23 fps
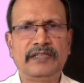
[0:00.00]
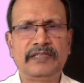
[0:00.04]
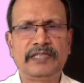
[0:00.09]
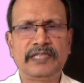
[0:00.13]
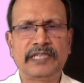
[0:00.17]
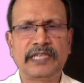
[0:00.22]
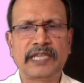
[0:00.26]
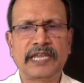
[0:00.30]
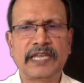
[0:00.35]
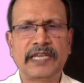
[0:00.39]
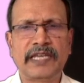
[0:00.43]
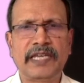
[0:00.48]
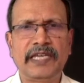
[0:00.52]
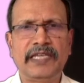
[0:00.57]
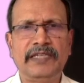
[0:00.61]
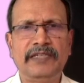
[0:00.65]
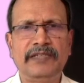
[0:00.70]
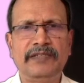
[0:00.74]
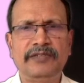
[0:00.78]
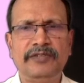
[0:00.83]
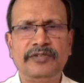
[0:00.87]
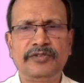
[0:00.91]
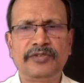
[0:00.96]

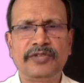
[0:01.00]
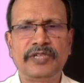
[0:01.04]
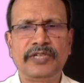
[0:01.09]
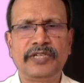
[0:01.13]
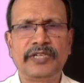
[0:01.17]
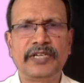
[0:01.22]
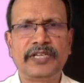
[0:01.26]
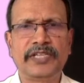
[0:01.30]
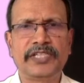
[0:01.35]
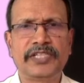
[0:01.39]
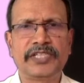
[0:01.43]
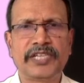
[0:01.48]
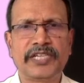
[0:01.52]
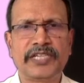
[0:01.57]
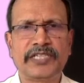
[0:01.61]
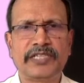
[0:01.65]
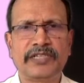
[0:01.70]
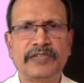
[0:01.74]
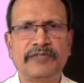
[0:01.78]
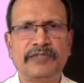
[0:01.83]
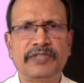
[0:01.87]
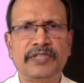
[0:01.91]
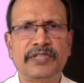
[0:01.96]
again due to increased
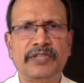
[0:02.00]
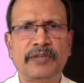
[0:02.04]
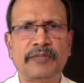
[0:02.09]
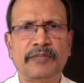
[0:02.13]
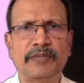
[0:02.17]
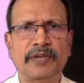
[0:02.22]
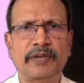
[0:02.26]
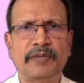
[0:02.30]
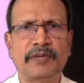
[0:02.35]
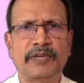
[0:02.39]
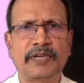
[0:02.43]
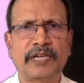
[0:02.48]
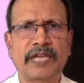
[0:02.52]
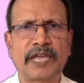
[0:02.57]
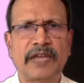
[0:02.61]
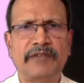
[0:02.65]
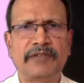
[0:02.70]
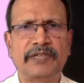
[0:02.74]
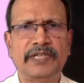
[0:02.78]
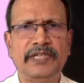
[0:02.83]
tension within the abdominal cavity.